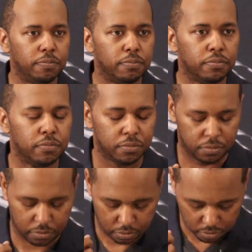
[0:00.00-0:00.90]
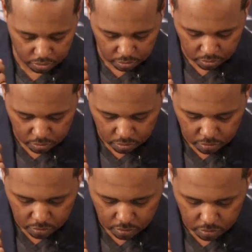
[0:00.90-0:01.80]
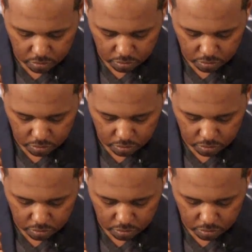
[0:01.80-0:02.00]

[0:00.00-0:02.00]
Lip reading: (silence)